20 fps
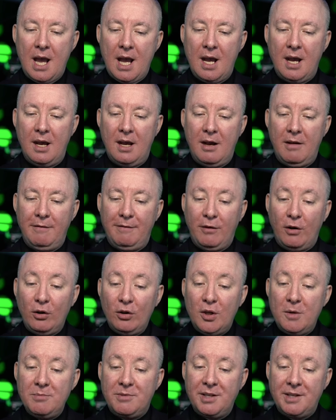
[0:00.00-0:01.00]

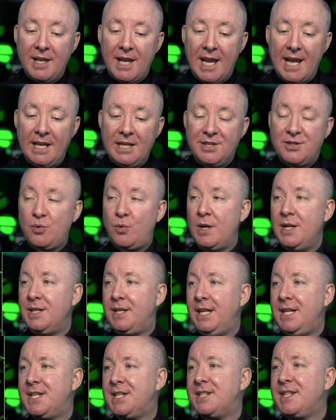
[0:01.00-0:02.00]
Volume today is
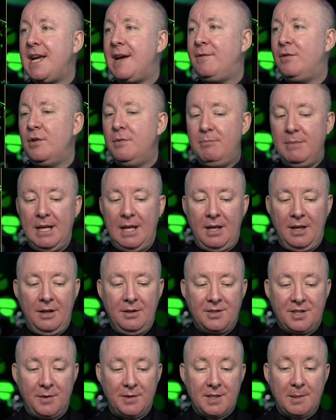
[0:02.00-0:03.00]
27
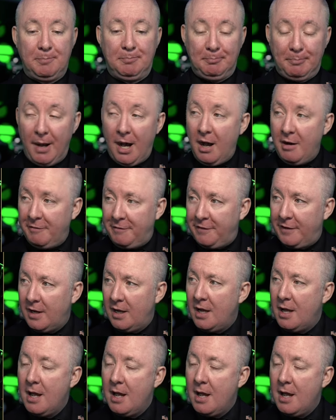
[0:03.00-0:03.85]
million. So it's above